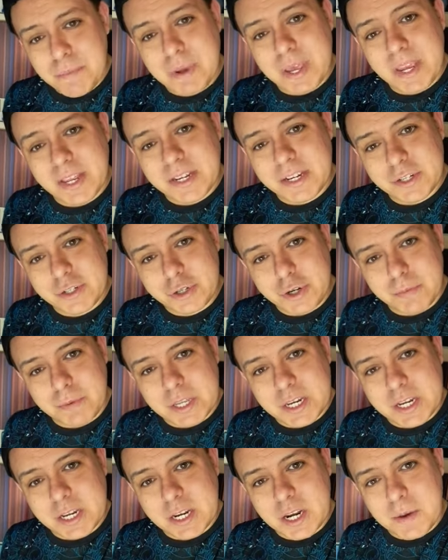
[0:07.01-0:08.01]
being
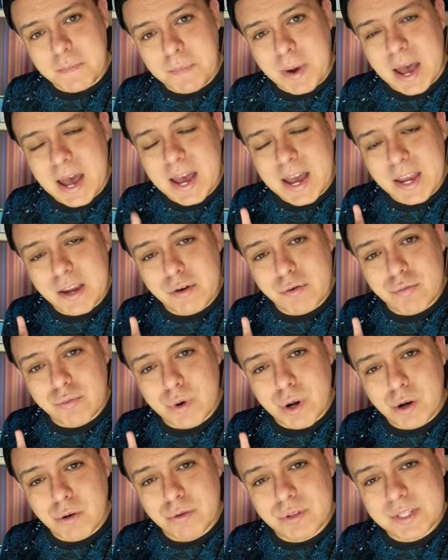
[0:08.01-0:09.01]
distributed by
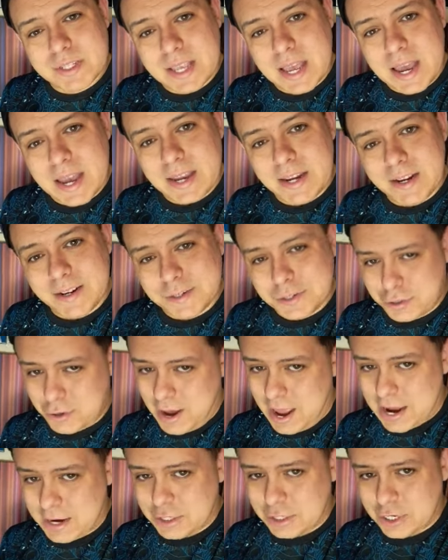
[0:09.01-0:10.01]
Roadside
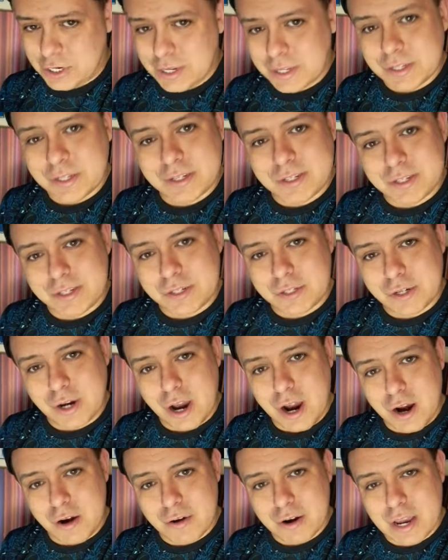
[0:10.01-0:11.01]
Attractions,
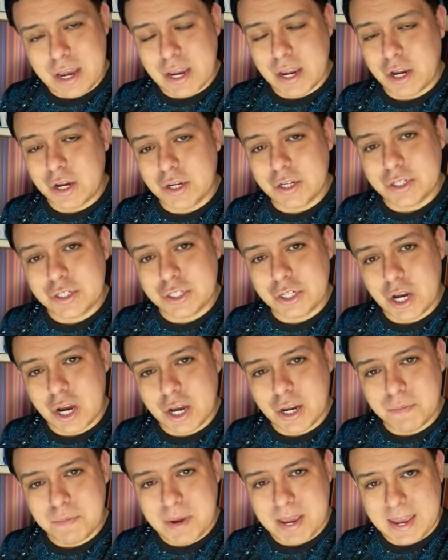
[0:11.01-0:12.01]
starring
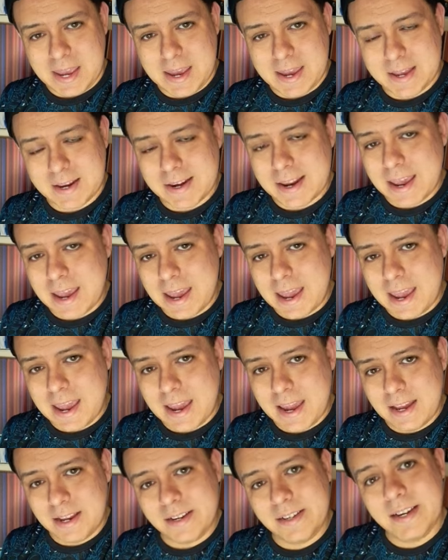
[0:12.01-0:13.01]
Sean Penn
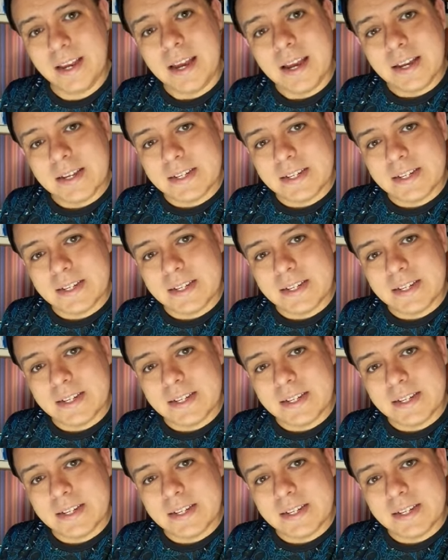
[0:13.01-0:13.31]
and